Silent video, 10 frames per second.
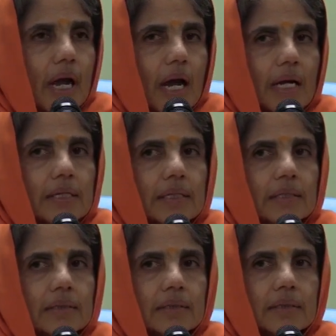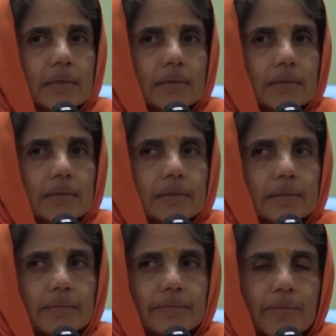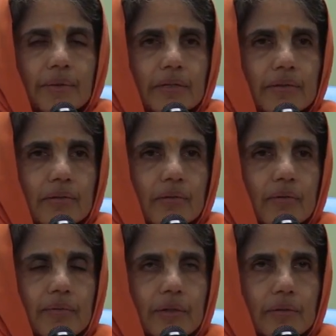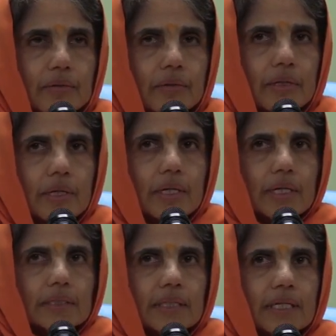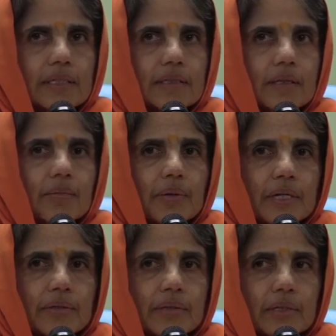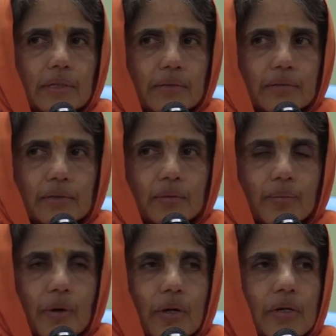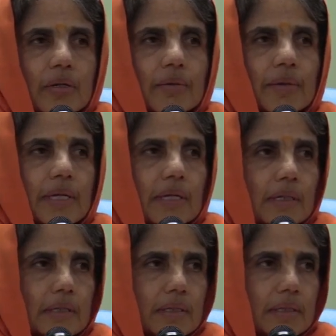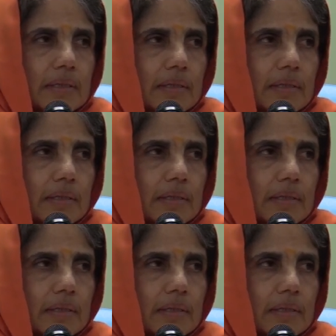And in this information overload, there is the pressure to respond quickly.